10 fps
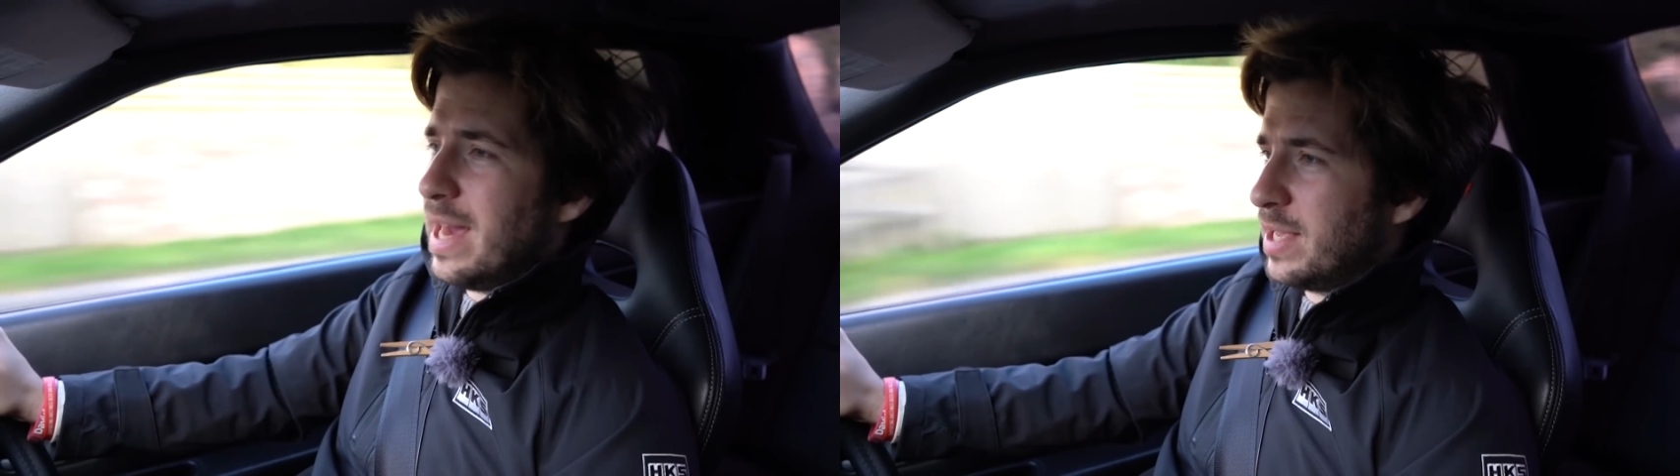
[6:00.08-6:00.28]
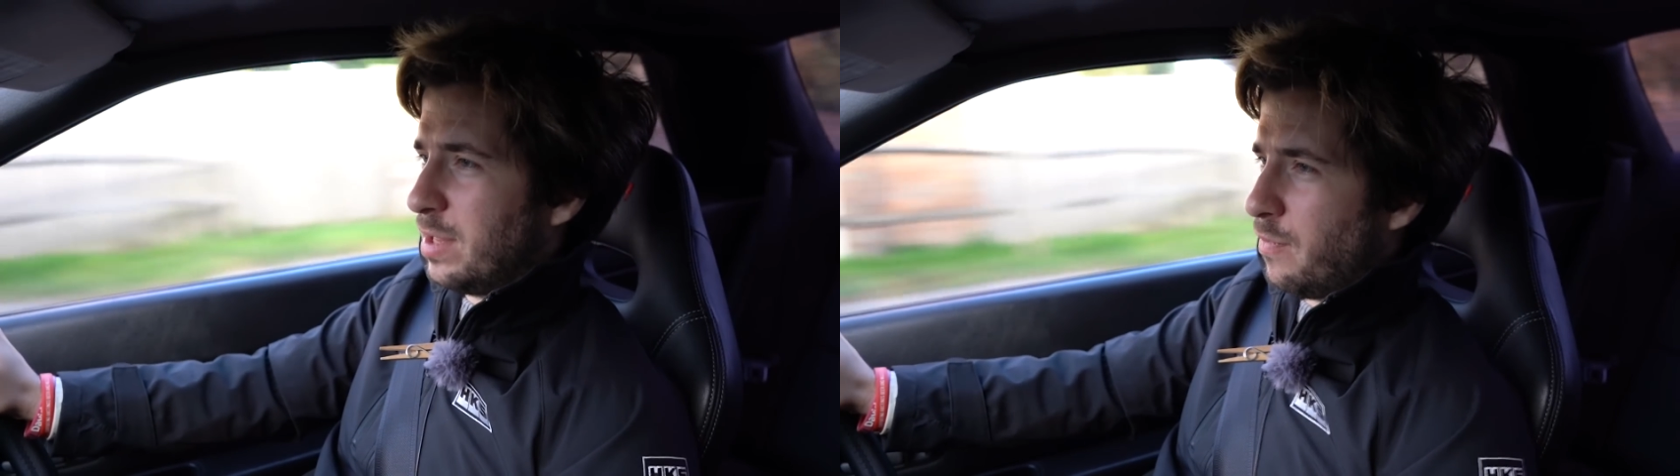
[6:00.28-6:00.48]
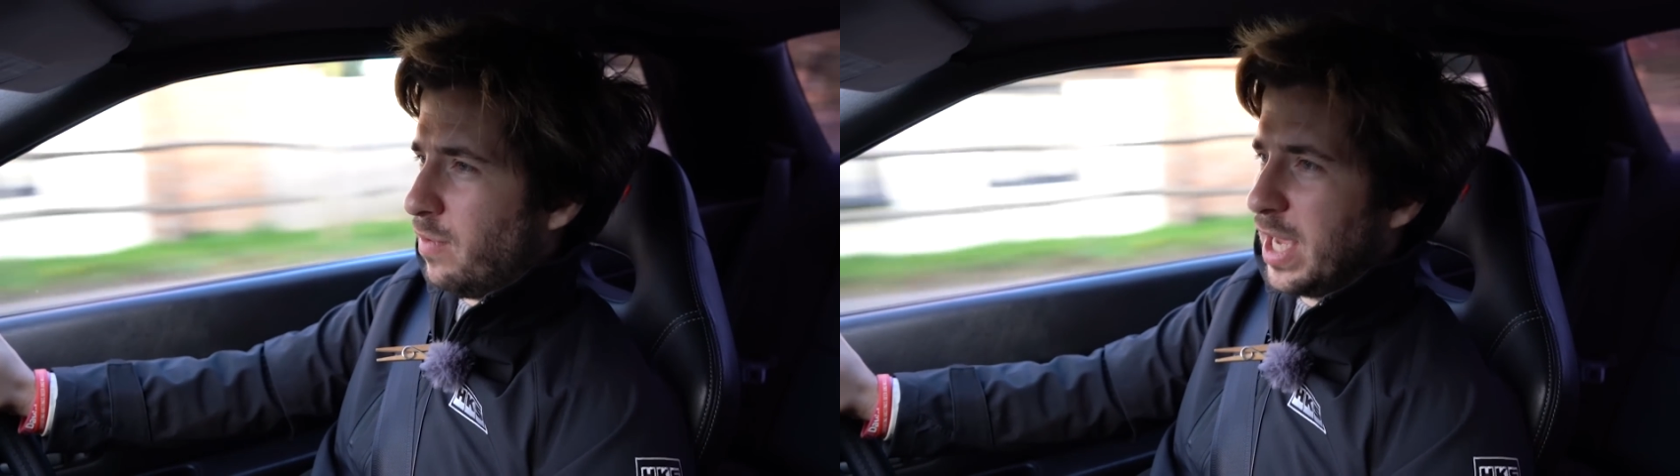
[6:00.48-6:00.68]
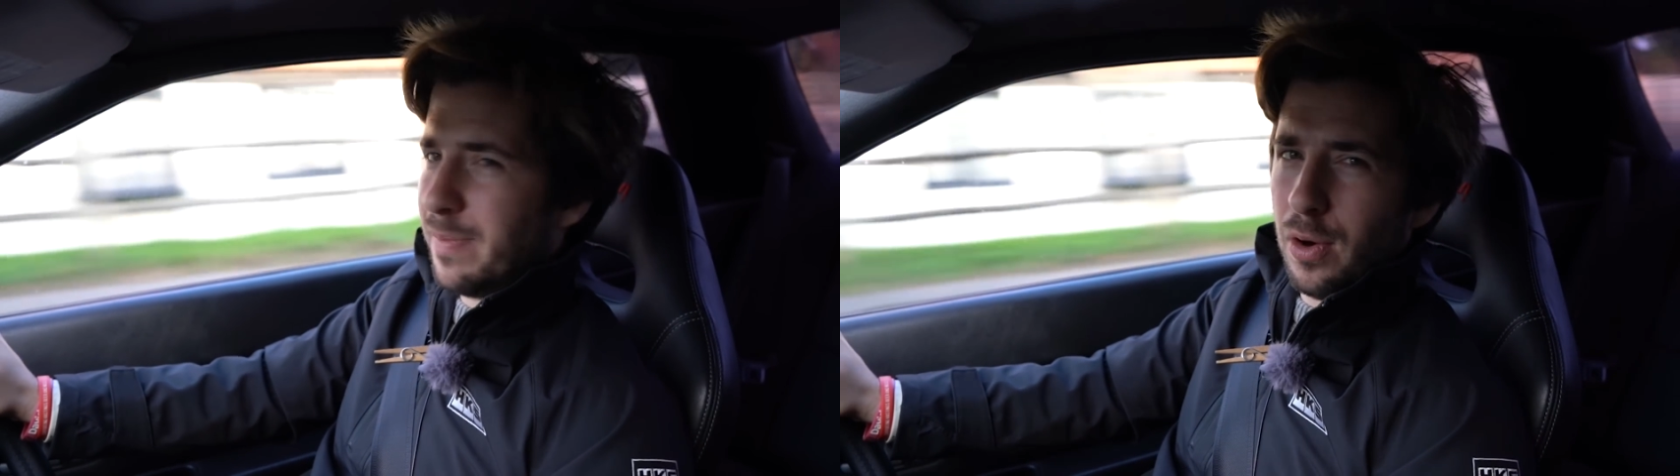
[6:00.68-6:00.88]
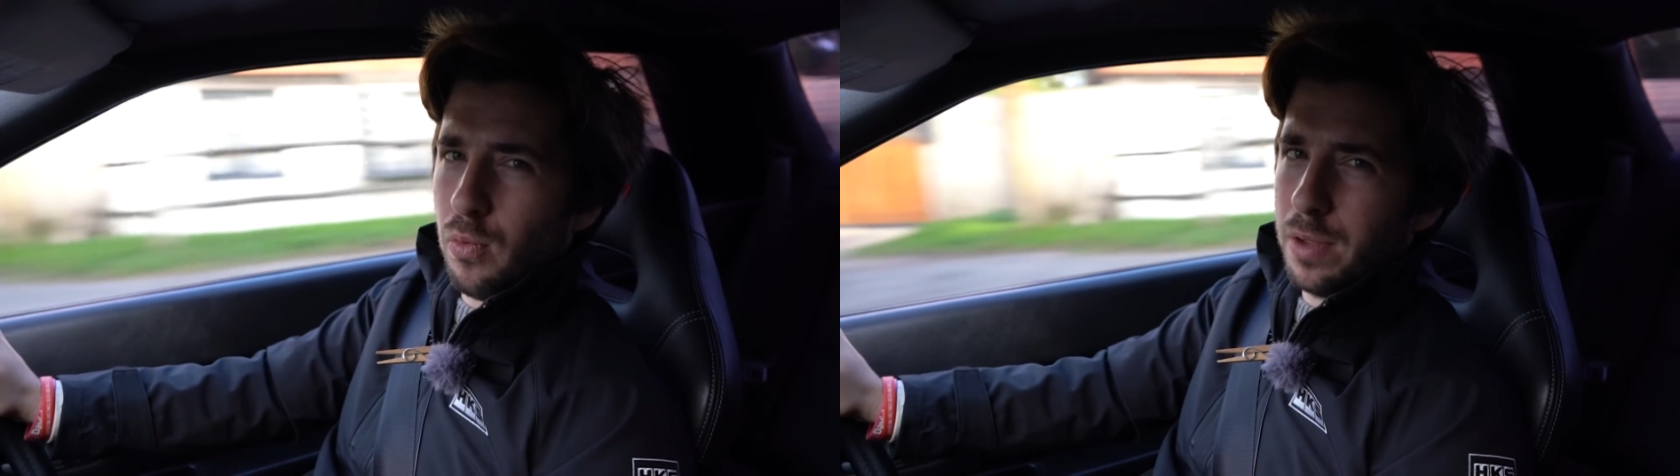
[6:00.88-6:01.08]
Nowadays, we're running
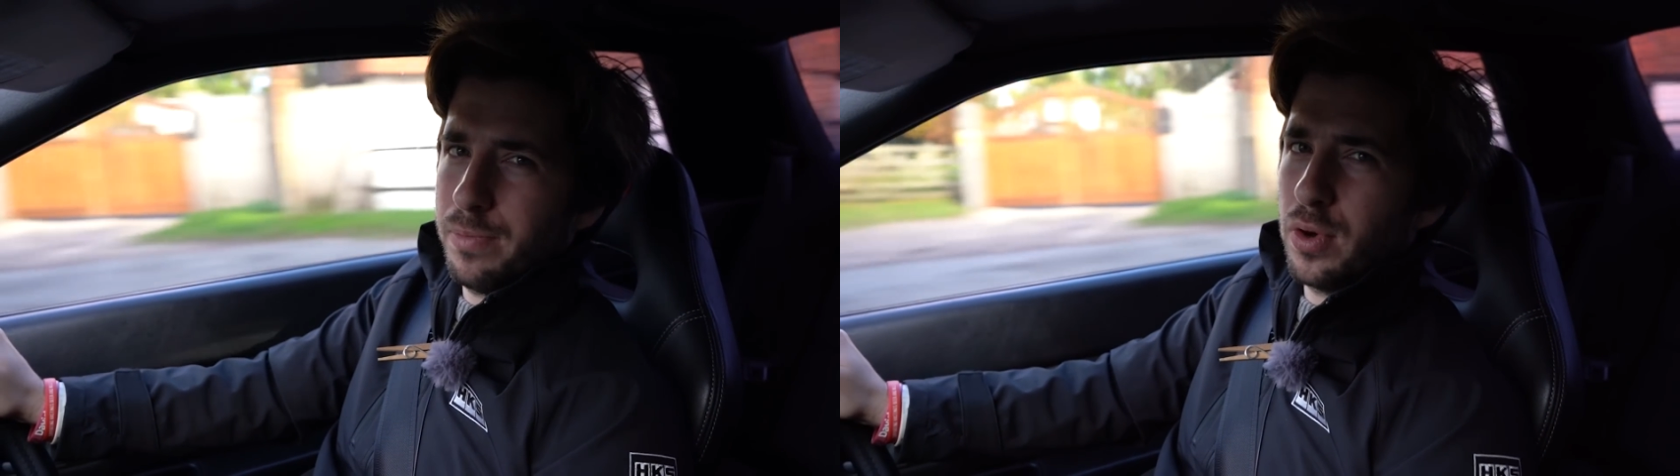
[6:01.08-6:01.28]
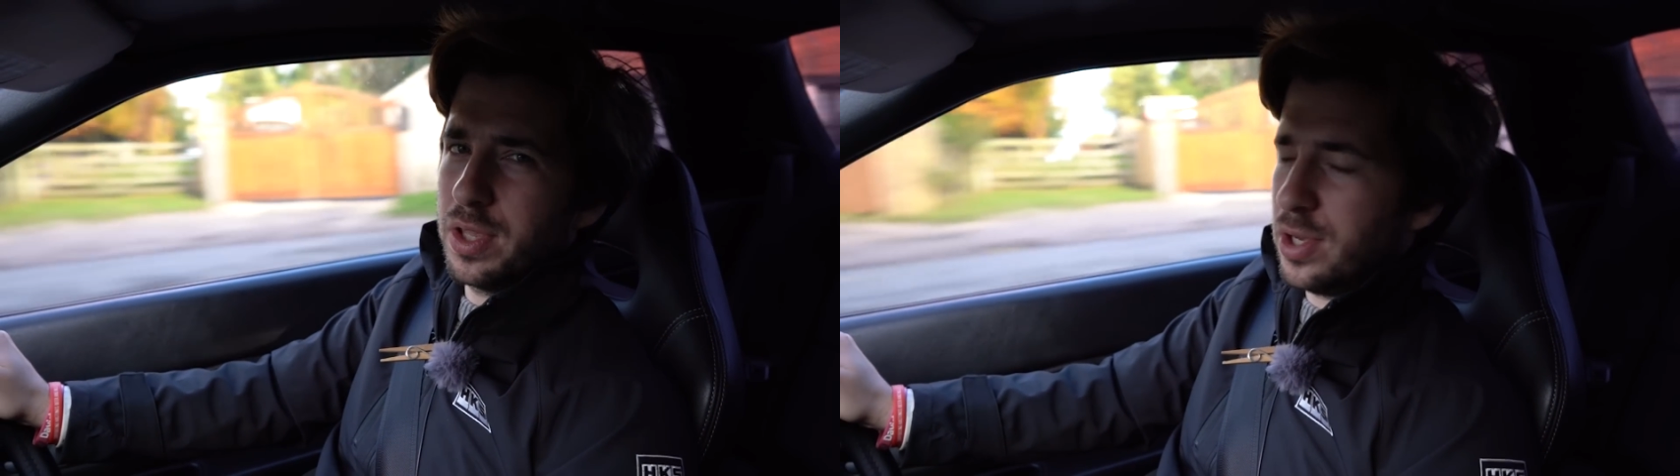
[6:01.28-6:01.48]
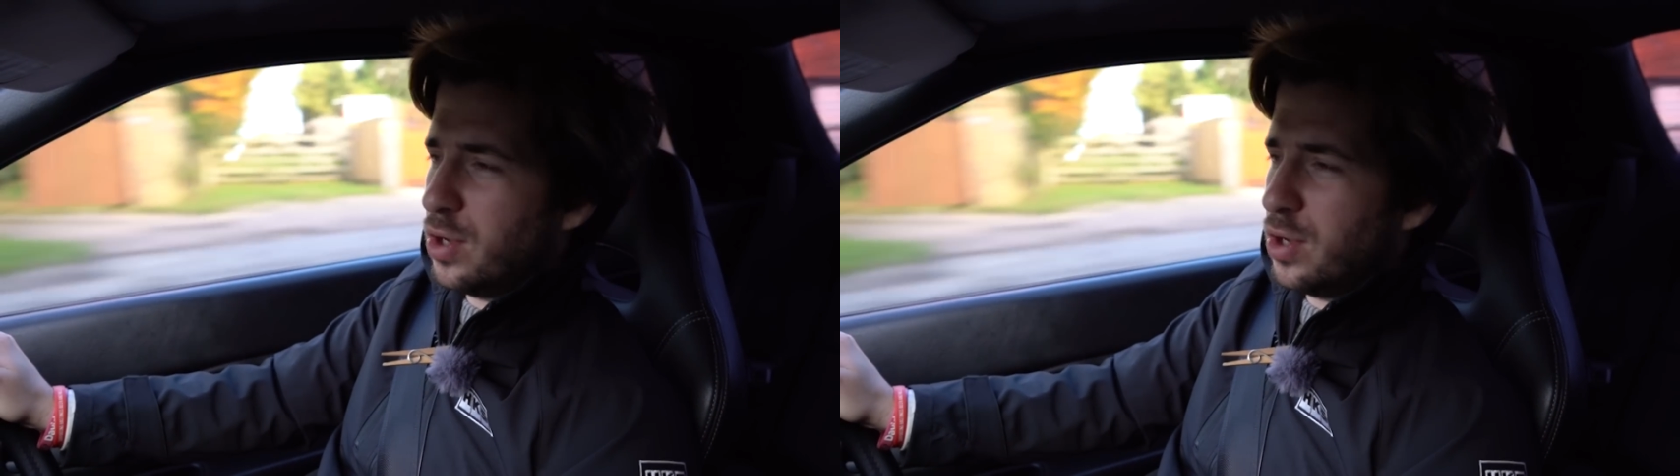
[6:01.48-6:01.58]
about 1.2,